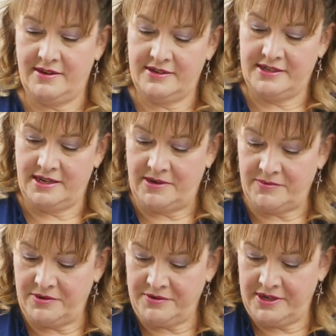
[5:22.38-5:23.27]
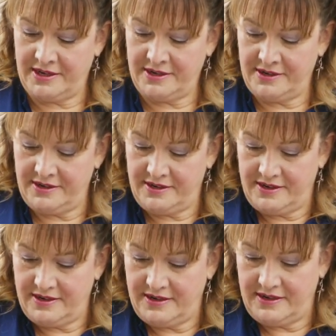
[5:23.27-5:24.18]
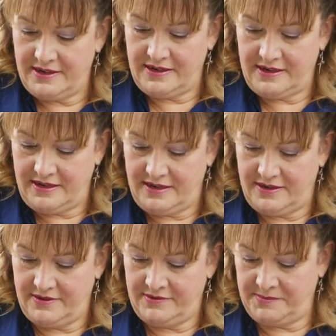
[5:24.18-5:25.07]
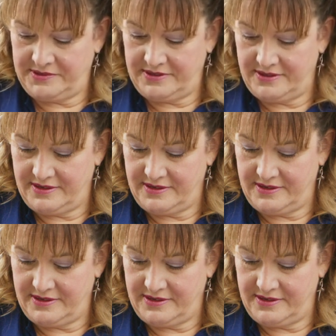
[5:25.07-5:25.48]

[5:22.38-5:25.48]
Take my rotary cutter. Whoops.